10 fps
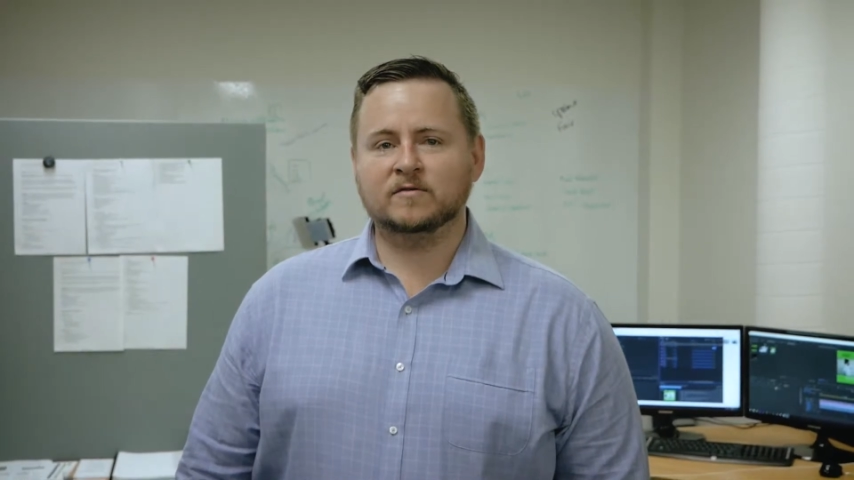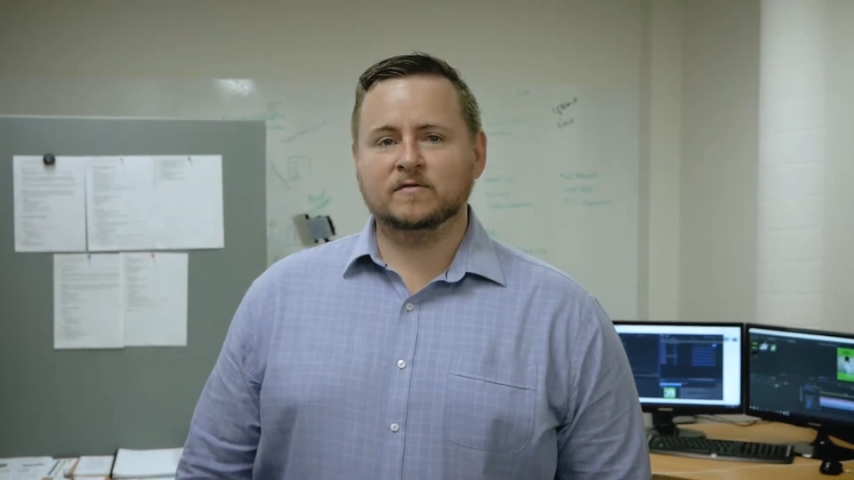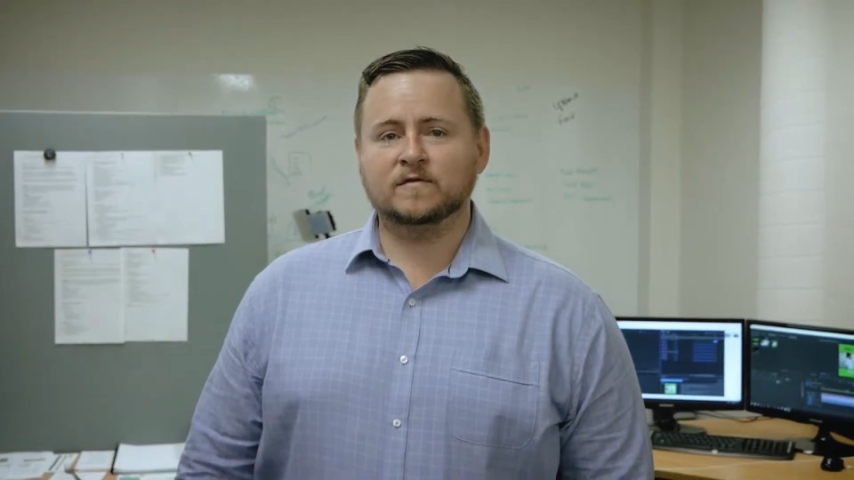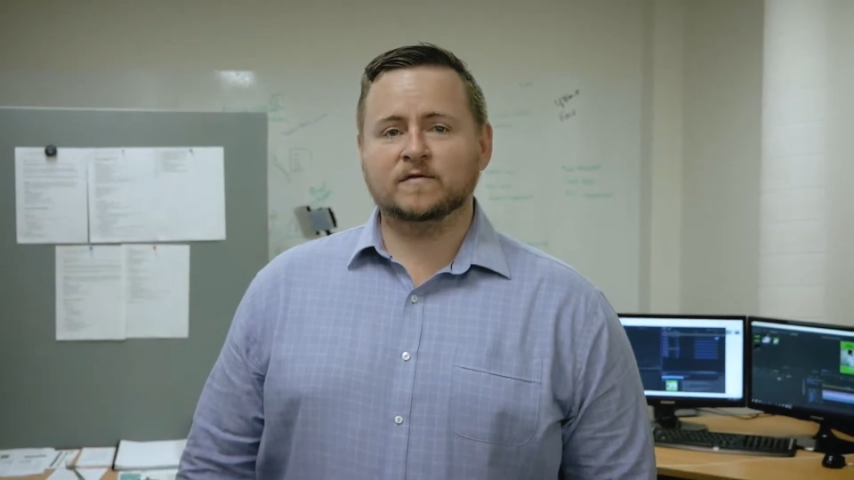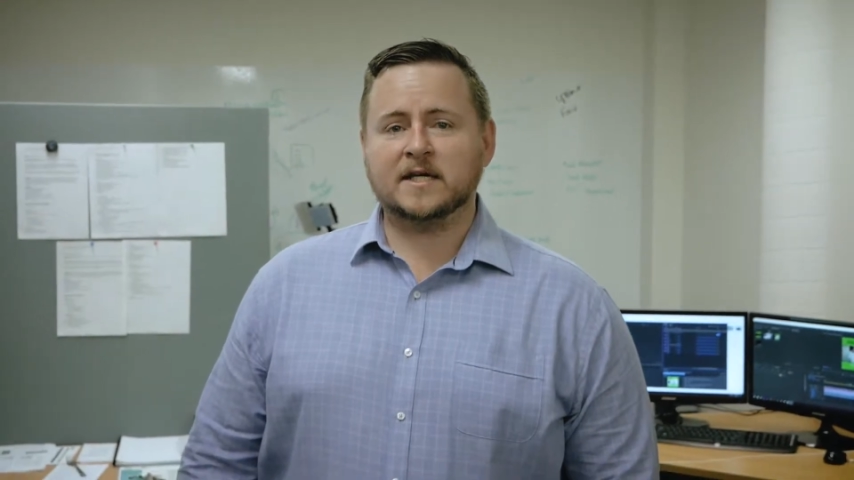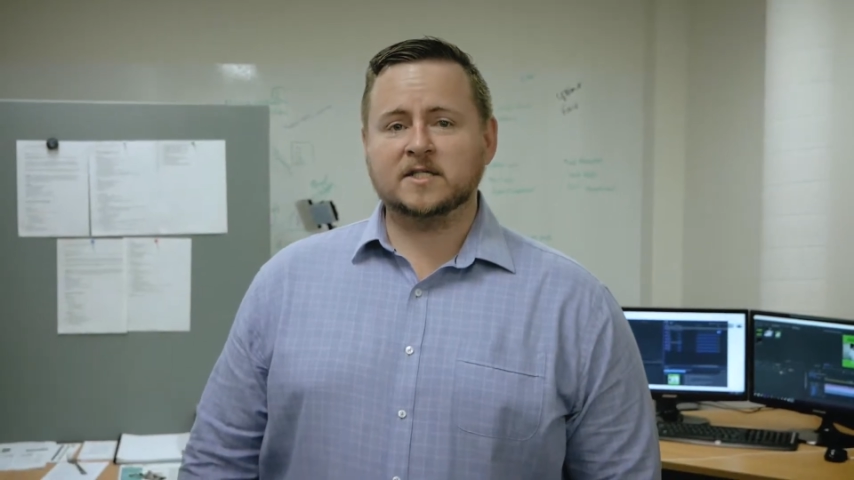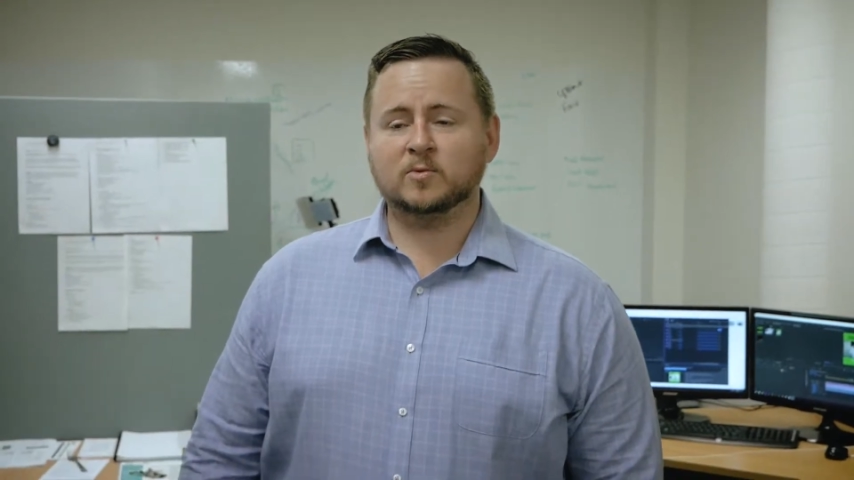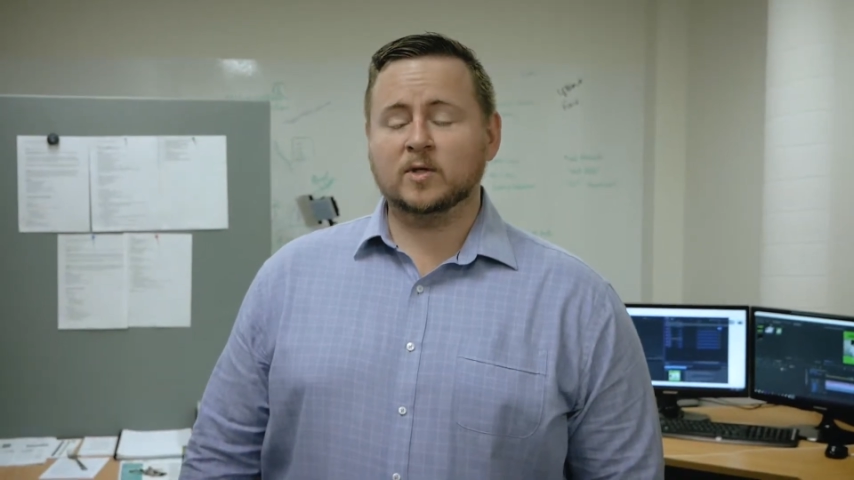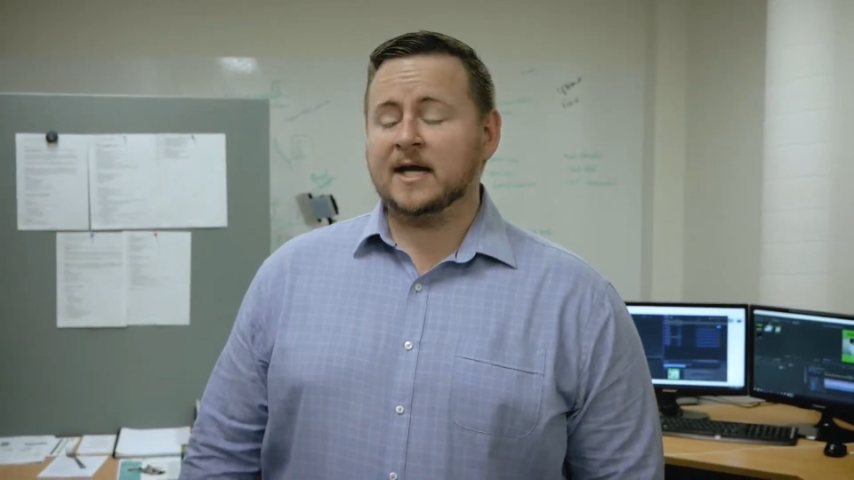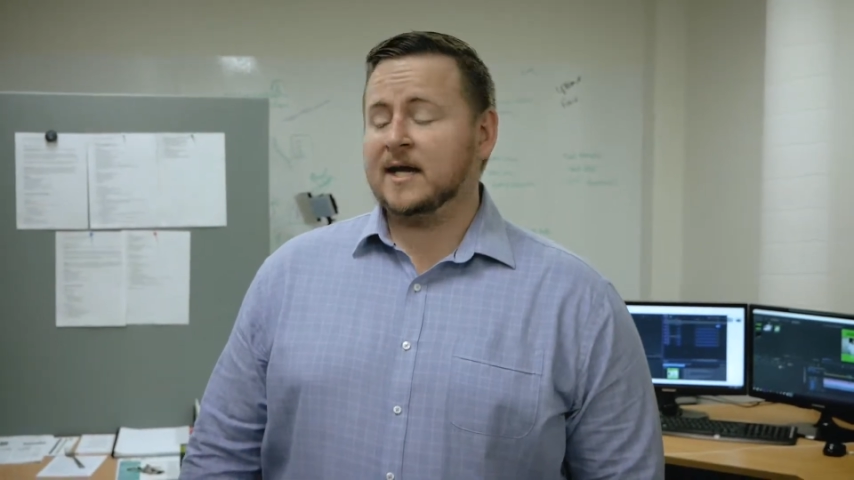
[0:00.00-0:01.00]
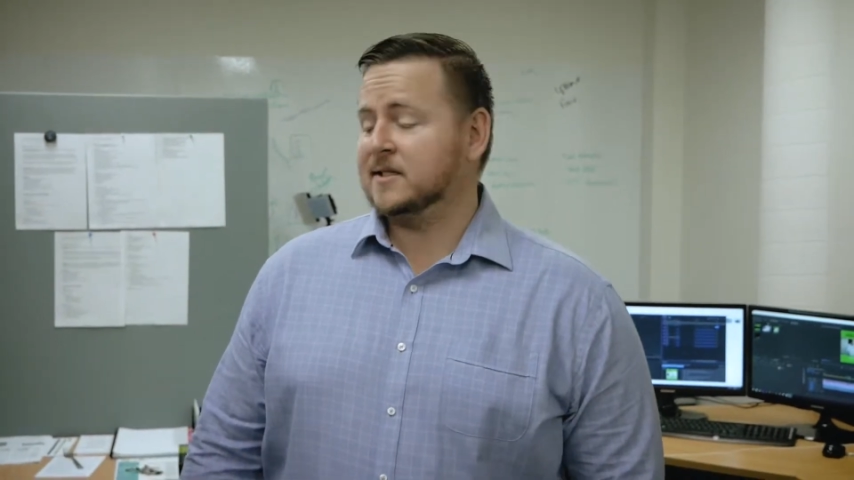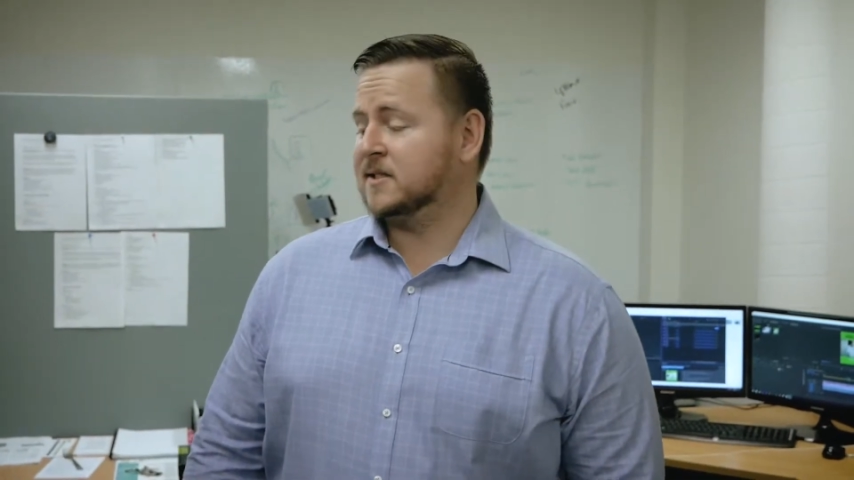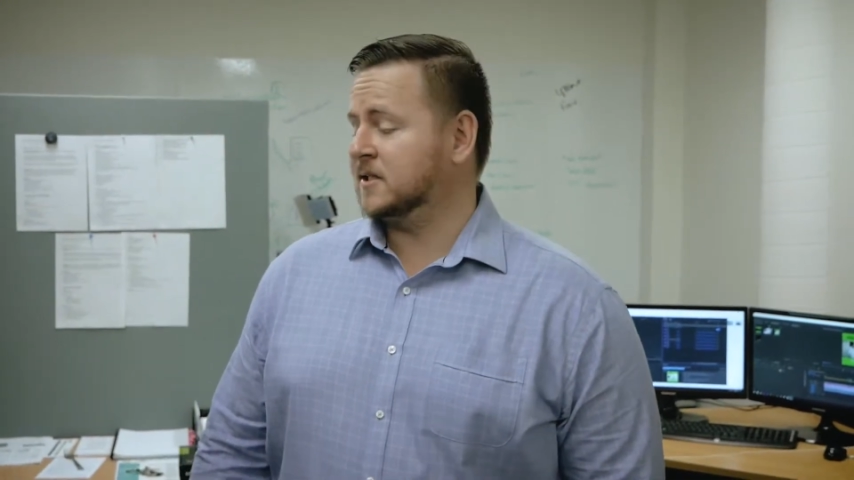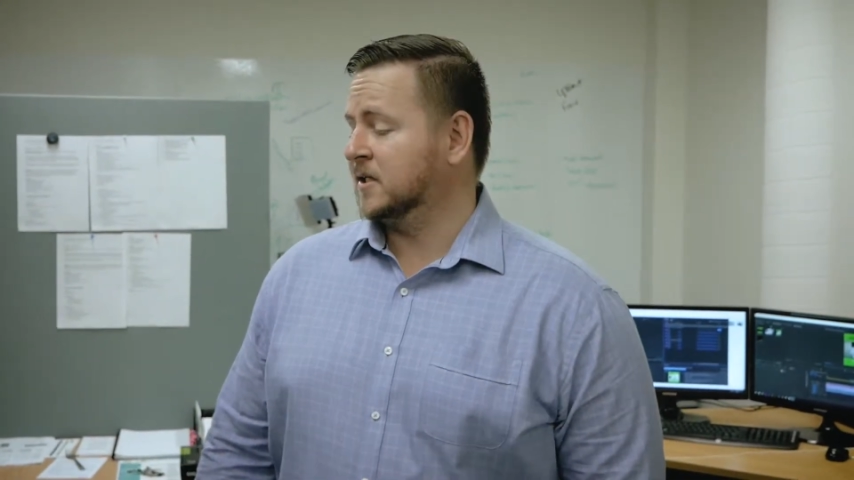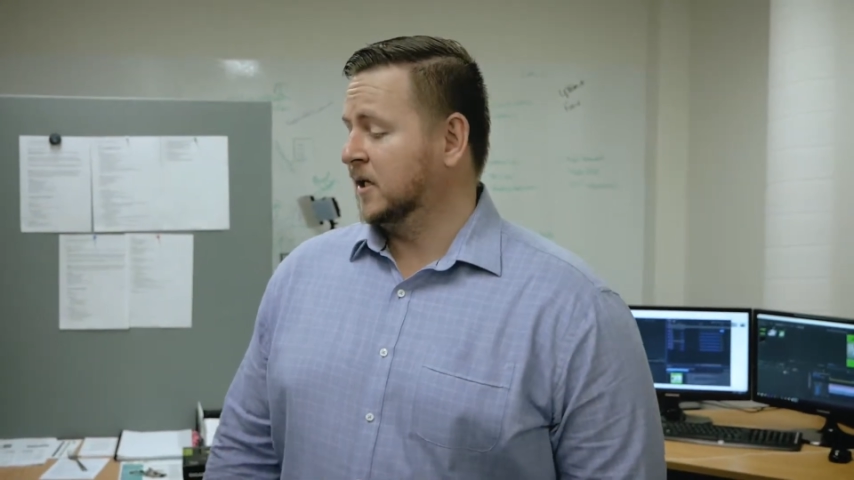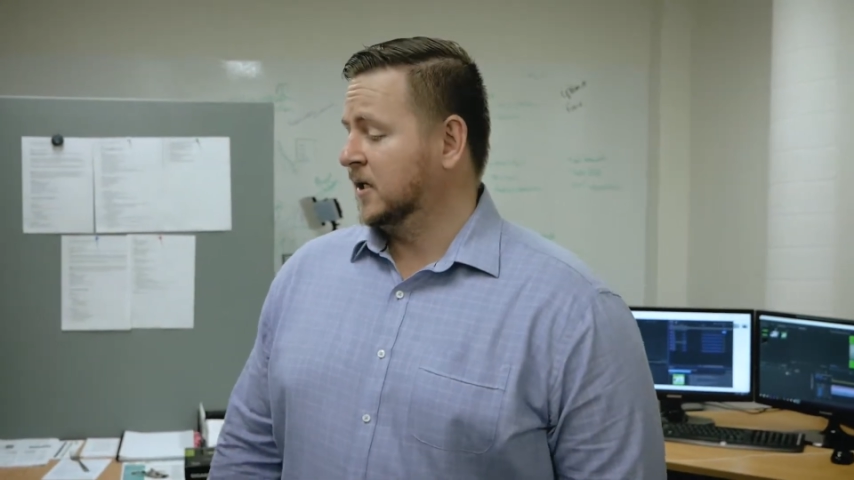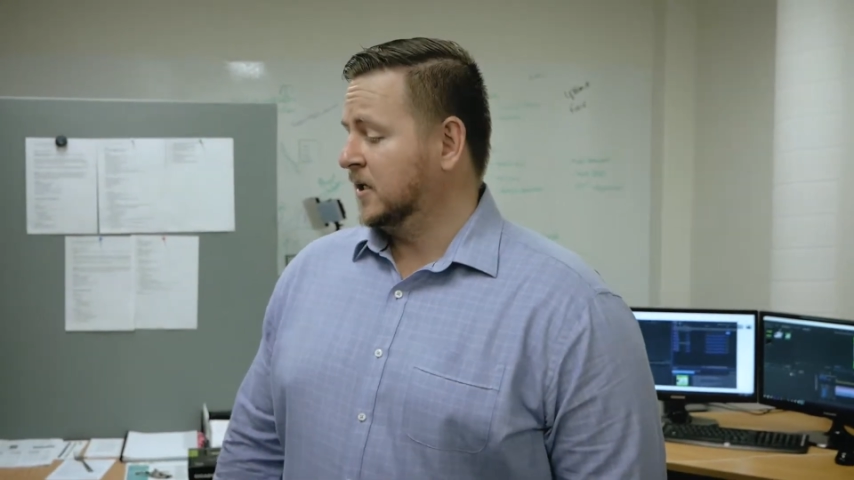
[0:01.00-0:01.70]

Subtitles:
of Facebook ads,